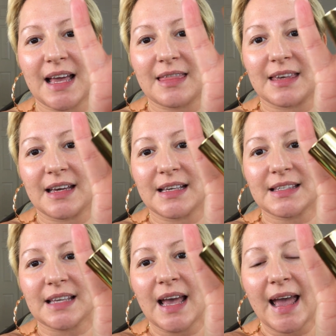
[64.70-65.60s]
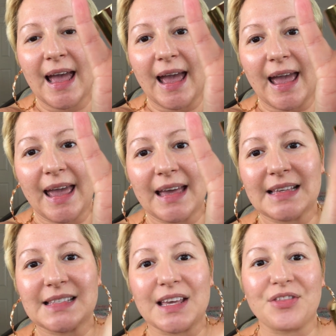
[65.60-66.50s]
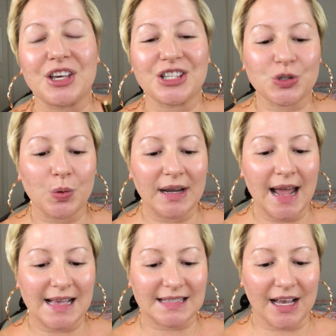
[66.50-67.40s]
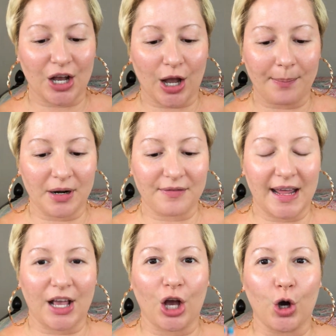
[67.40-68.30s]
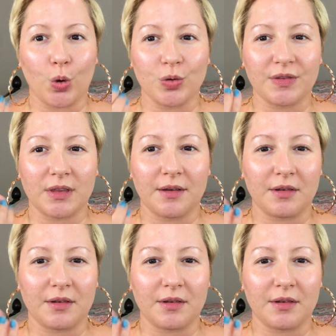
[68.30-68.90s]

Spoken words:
like this, and this one has like a couple of like gold